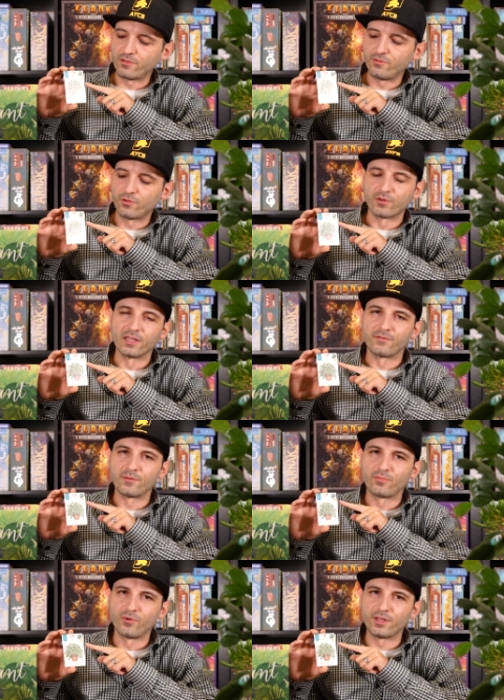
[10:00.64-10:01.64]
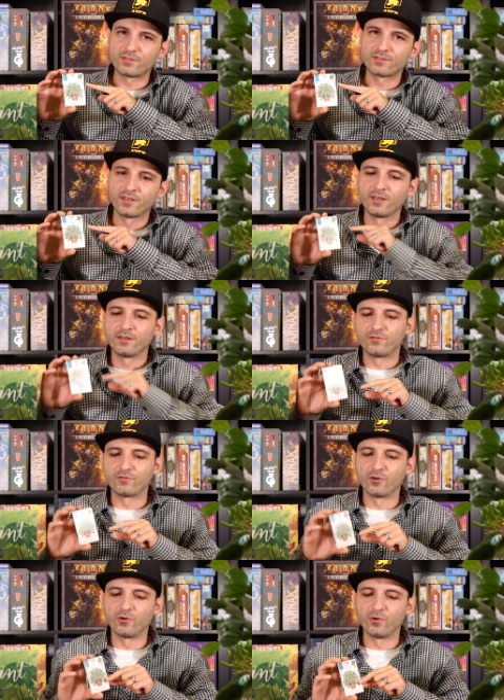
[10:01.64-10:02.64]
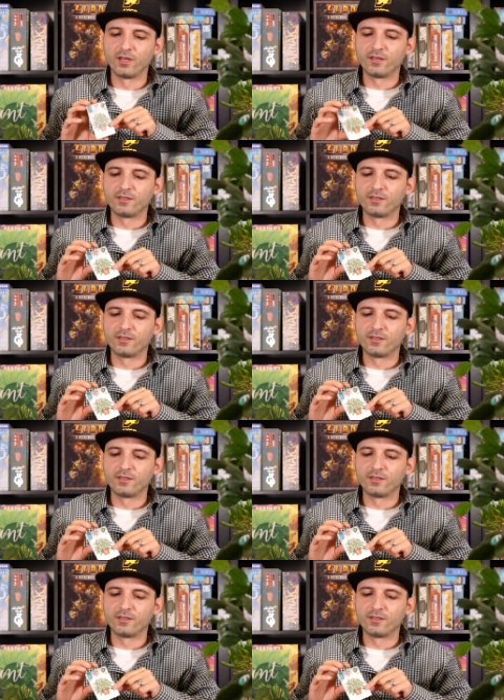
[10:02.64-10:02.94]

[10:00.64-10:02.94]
get you your 11 points. So